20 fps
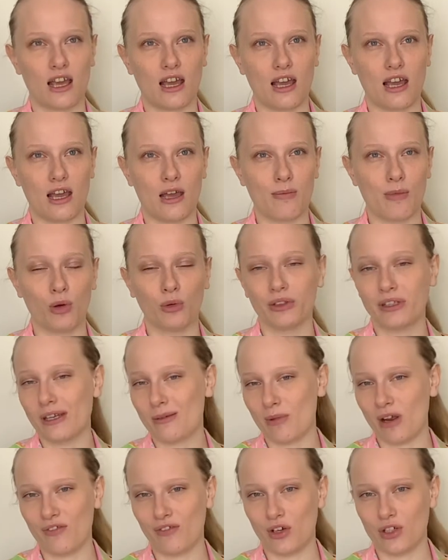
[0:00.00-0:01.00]
am only in
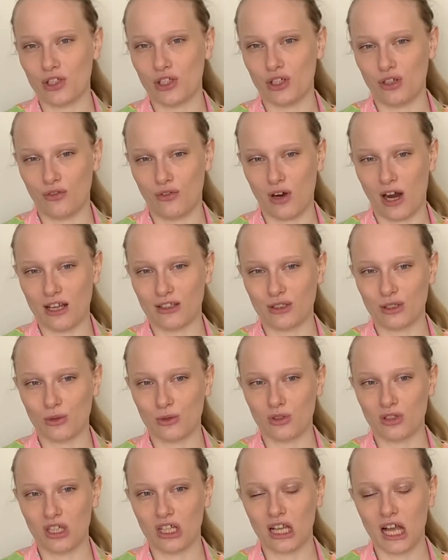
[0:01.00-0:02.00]
my first year of grad
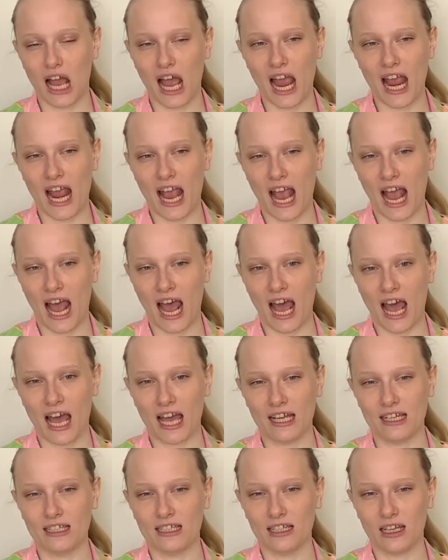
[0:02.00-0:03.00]
school. I
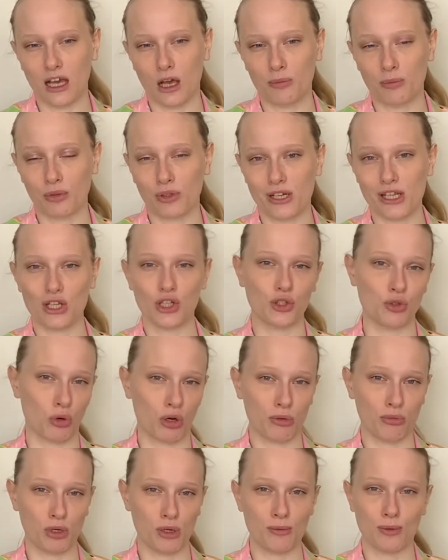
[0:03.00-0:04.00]
had a pretty
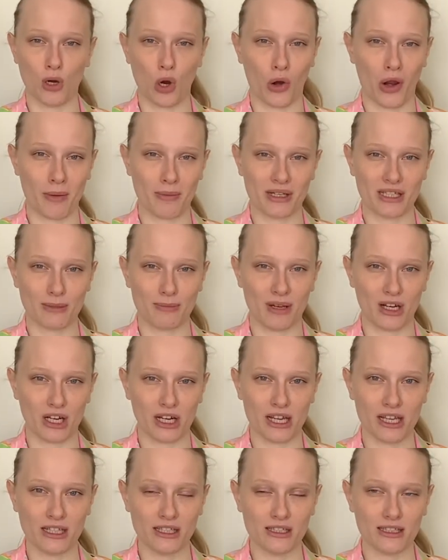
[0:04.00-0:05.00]
short pre-program
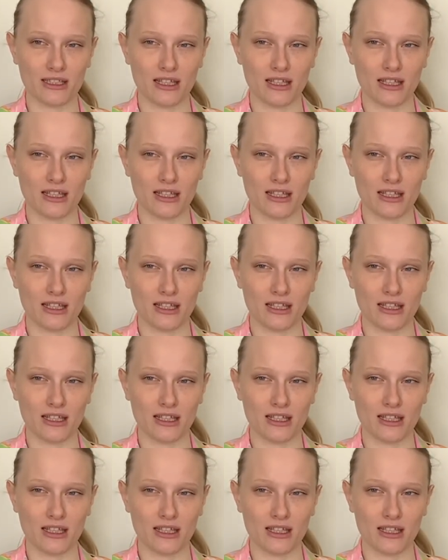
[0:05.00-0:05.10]
experience,